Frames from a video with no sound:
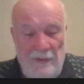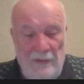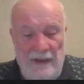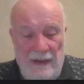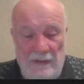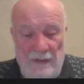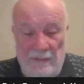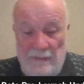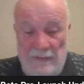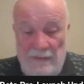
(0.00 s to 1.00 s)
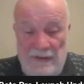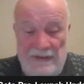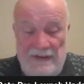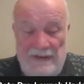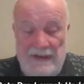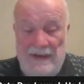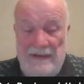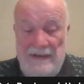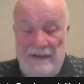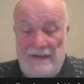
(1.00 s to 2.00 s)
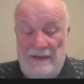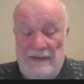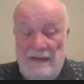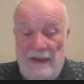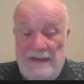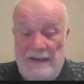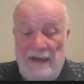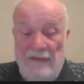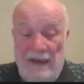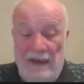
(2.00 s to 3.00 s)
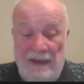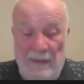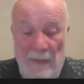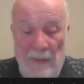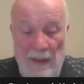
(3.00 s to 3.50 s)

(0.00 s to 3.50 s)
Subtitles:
Oh yeah, it's the site ranking.